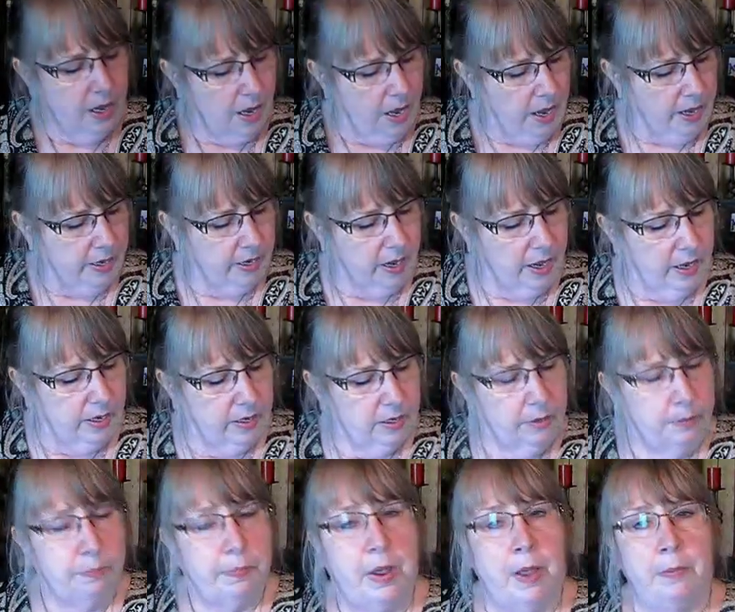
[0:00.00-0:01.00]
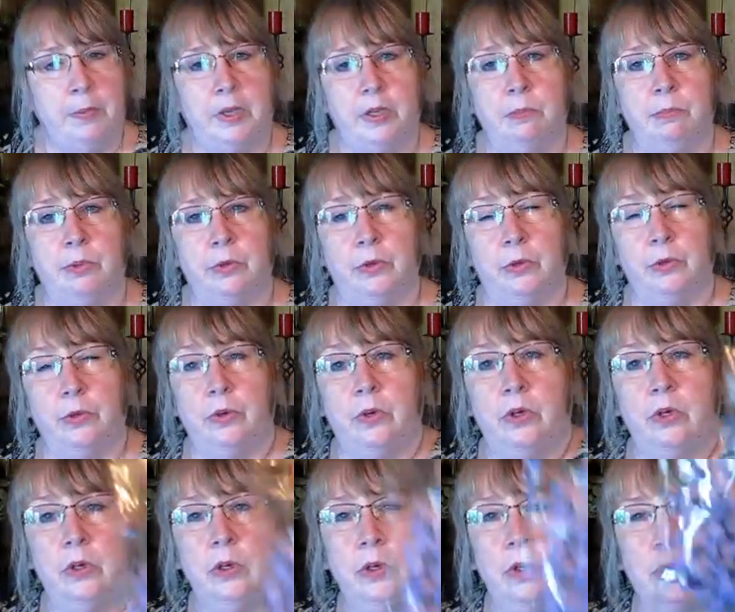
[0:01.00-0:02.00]
I got Pumpkin Boo,
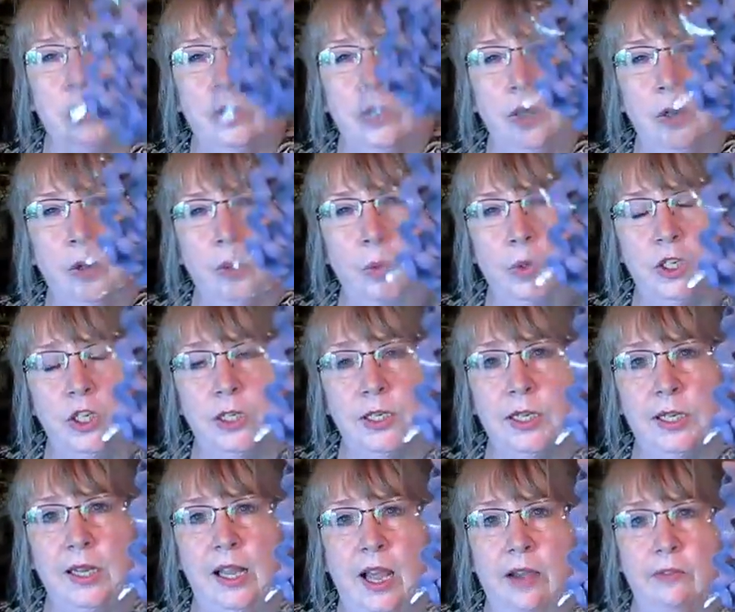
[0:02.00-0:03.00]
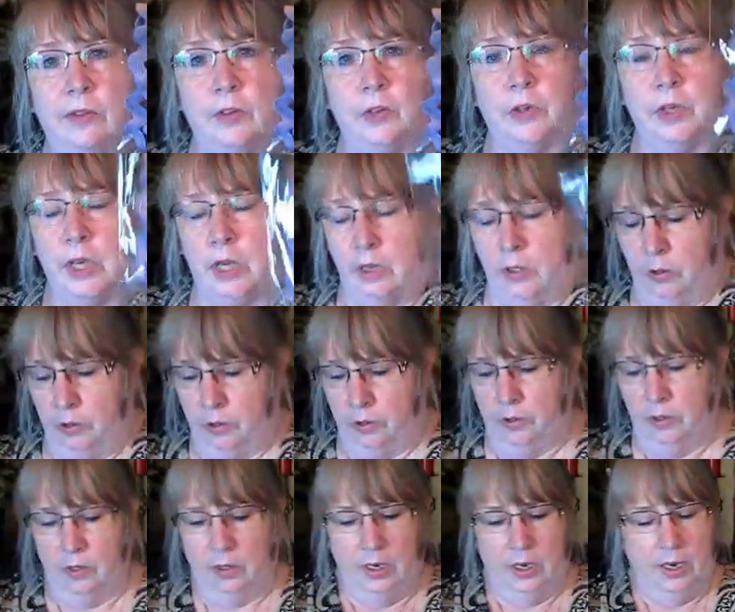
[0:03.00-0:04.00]
which is a lavender color,
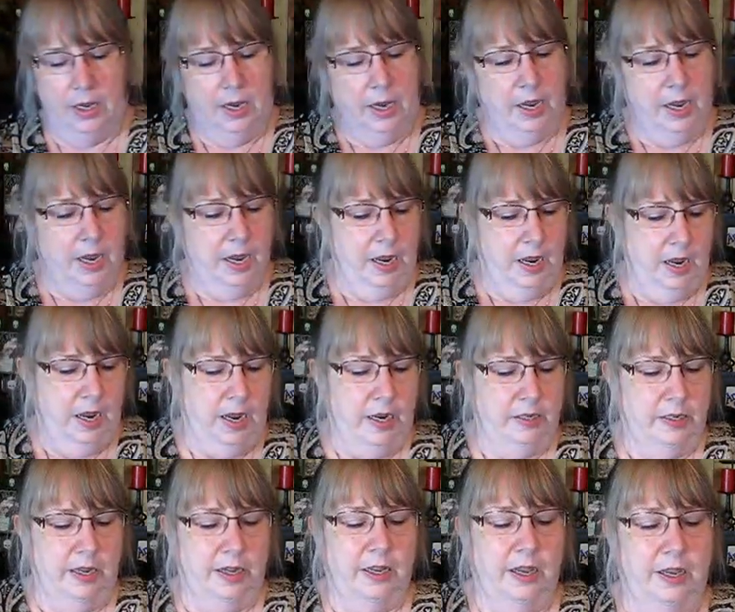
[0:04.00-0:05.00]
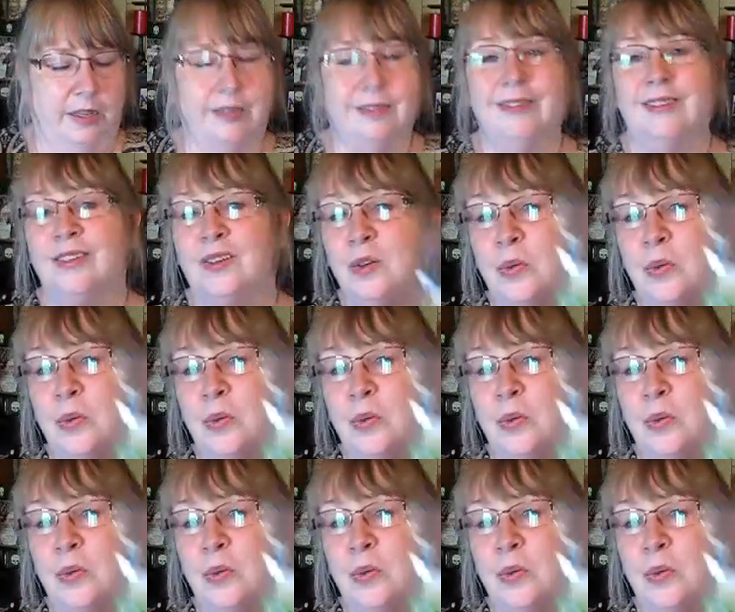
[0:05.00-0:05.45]
and I got